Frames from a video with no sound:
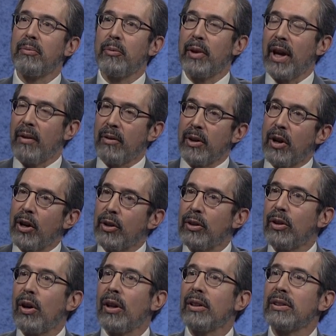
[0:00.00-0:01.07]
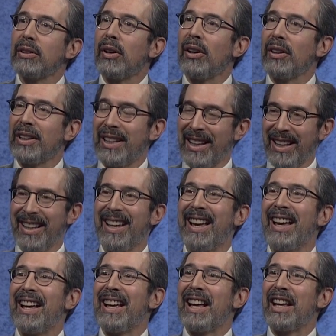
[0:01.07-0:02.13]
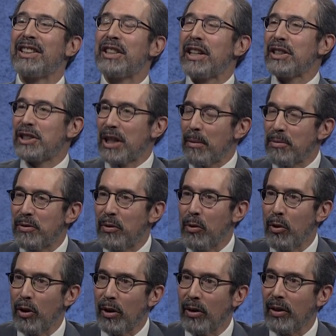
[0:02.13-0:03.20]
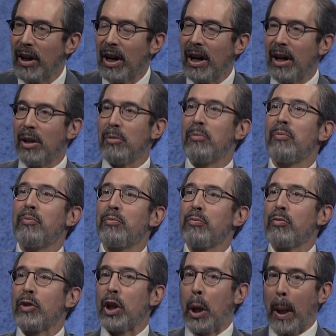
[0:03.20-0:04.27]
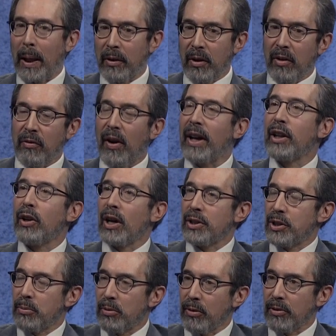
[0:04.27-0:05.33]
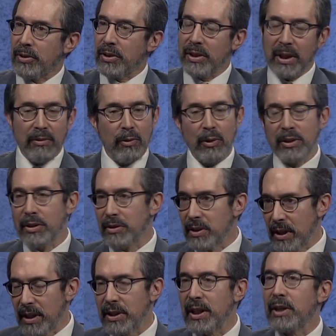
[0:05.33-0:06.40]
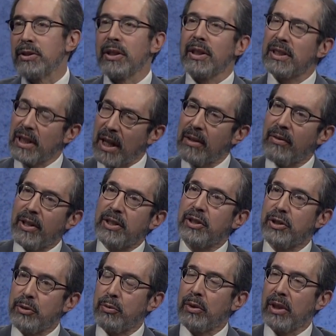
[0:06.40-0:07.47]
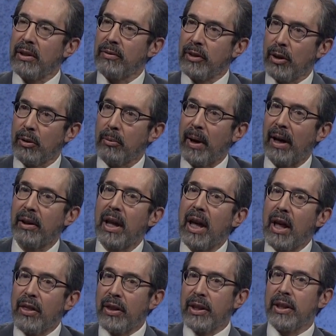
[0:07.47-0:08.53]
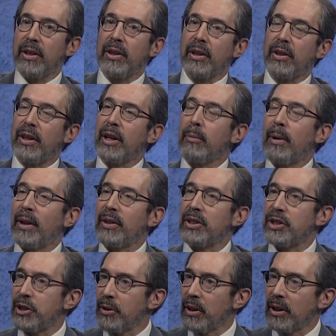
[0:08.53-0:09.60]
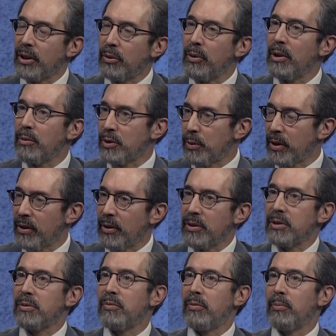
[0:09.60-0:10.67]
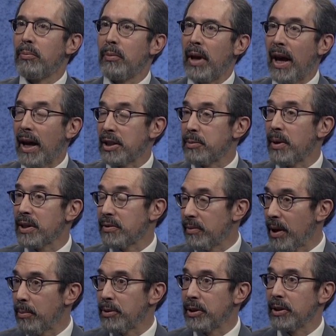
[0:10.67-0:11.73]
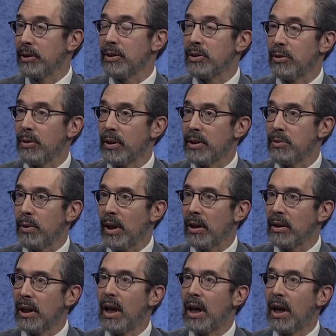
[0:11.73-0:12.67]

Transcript: We have an article called 10 Steps for Fighting Osteoporosis. And of course, there's a lot of things that you will have known about. The thing about the cereal and the wheat was one of those aspects of that particular story as well.